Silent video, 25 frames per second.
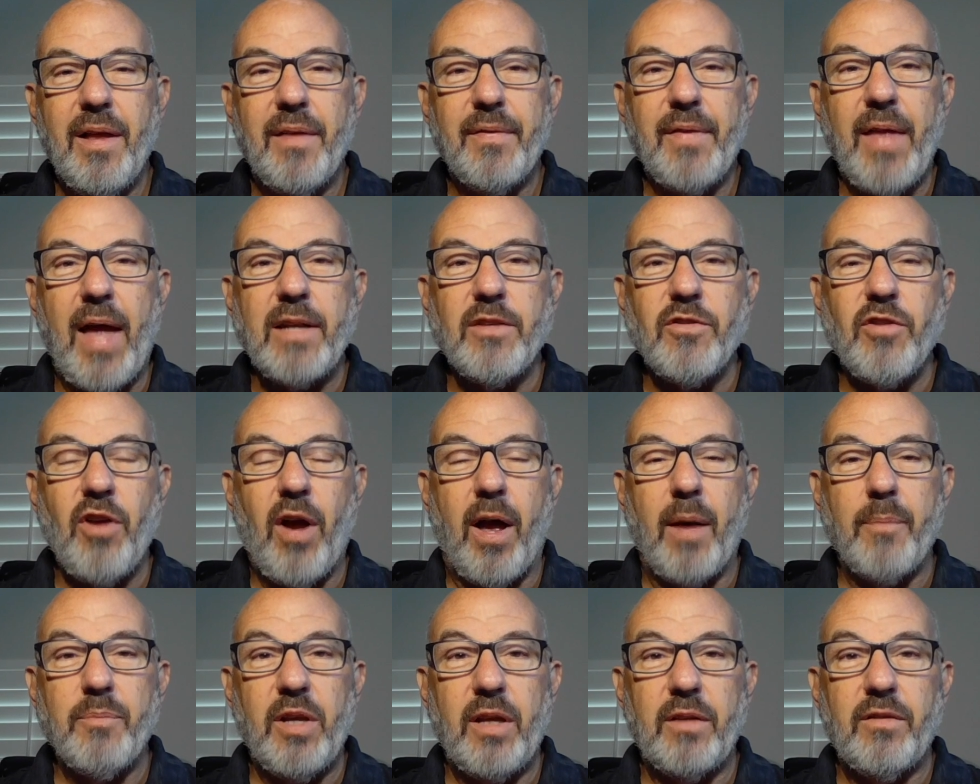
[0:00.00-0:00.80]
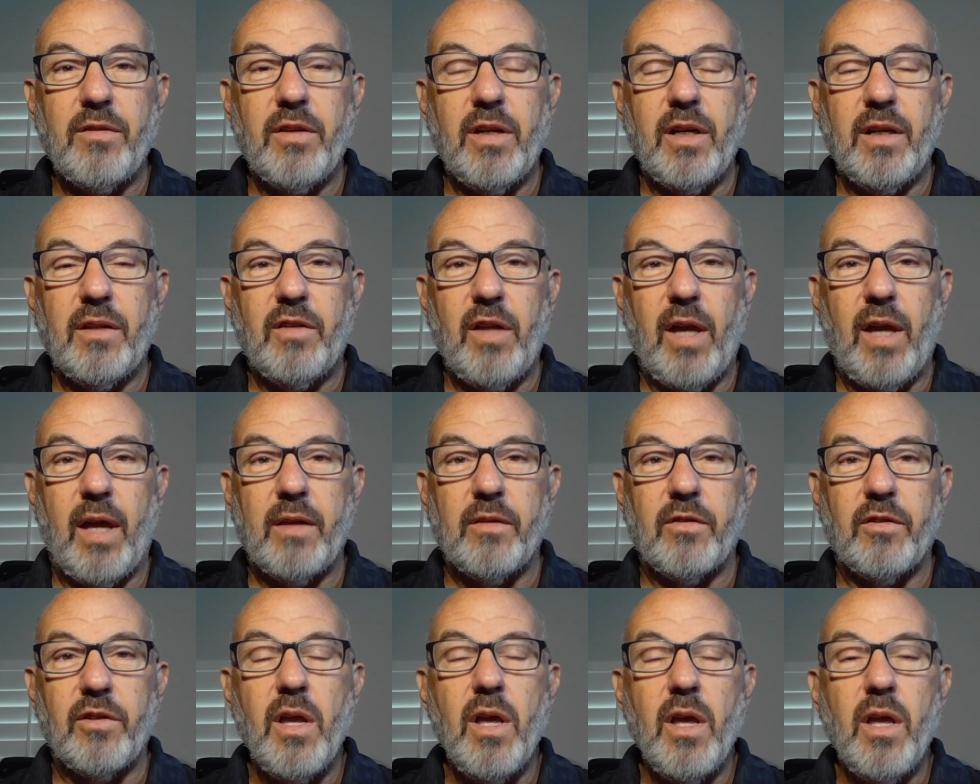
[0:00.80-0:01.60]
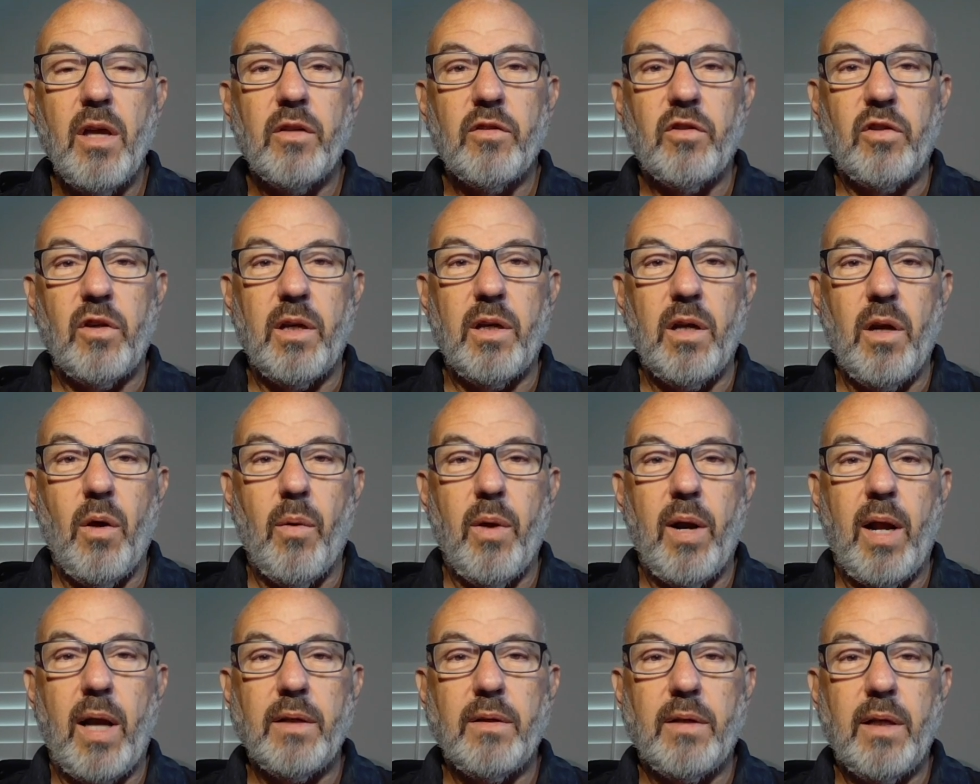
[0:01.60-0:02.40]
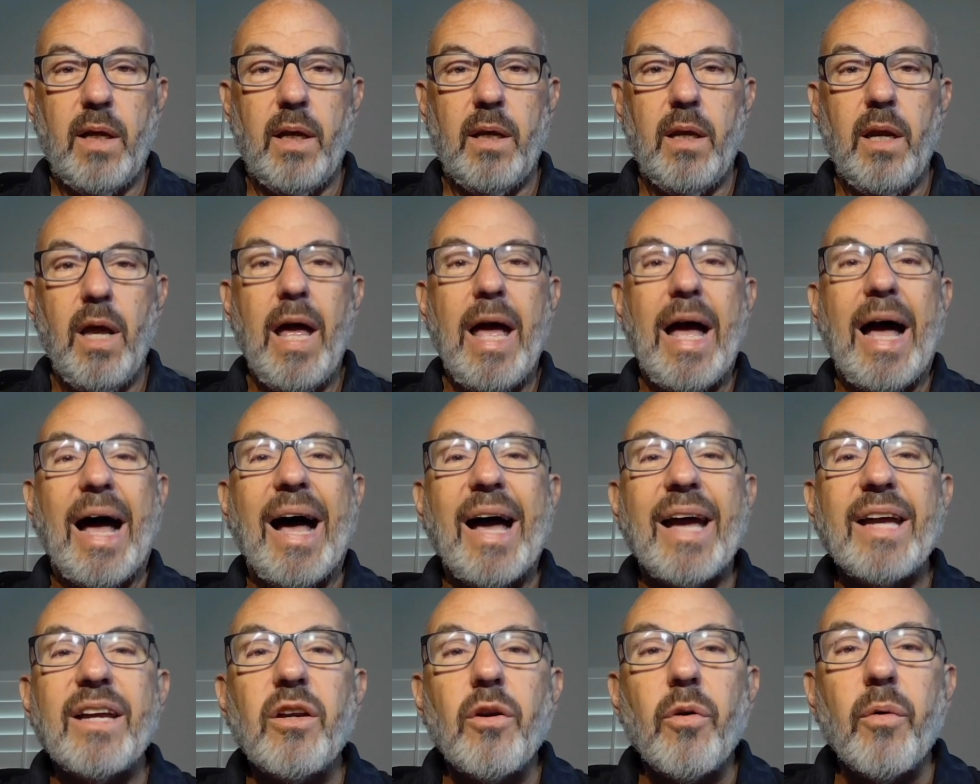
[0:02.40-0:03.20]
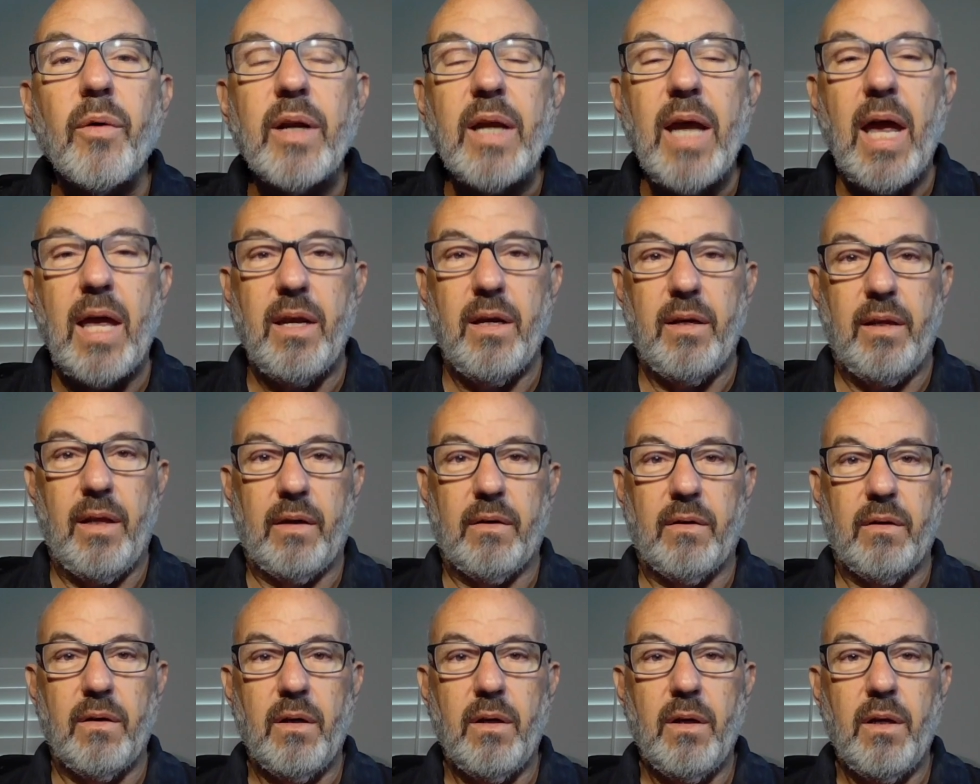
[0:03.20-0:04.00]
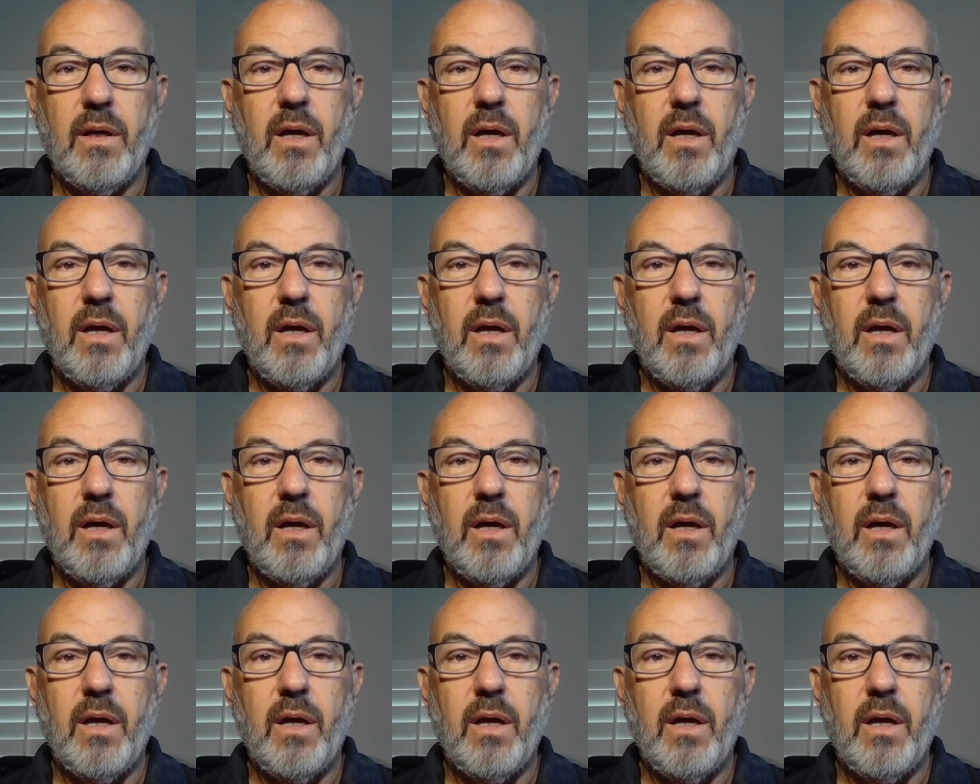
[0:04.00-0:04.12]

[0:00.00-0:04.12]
That job doesn't exist. So you know what I did? I created it.